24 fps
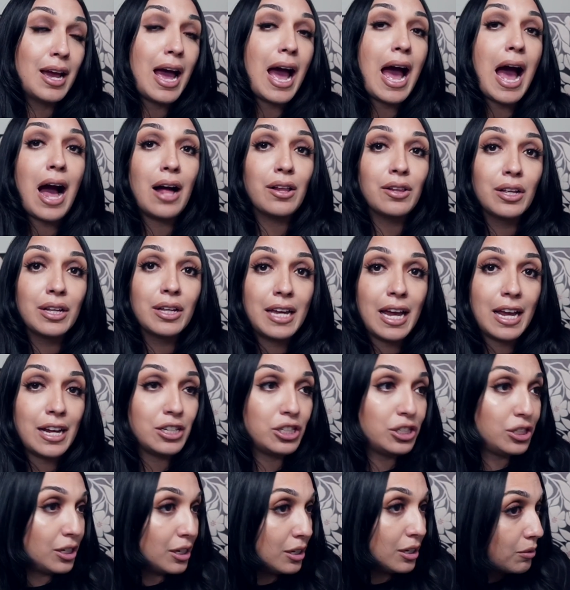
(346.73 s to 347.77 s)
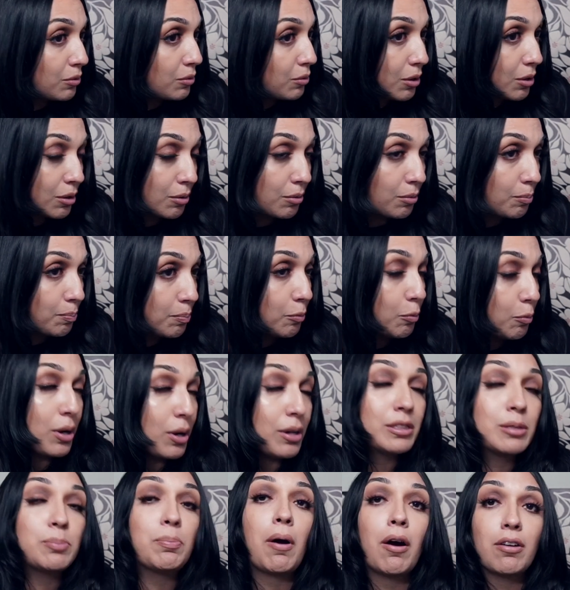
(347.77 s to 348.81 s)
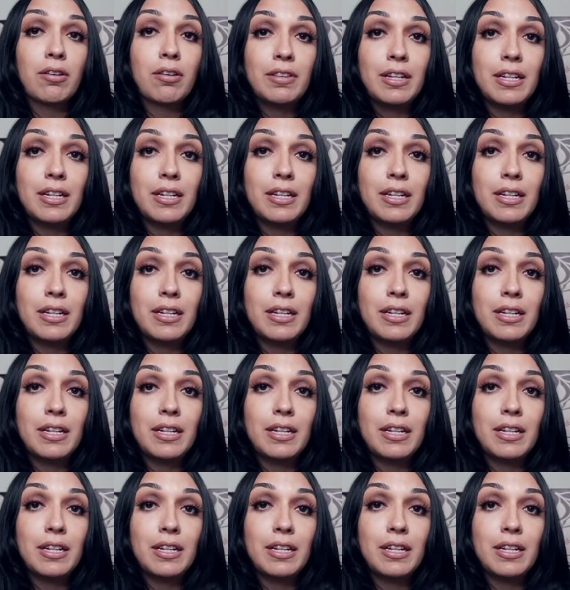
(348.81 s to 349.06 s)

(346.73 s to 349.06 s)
allegation or what's part of the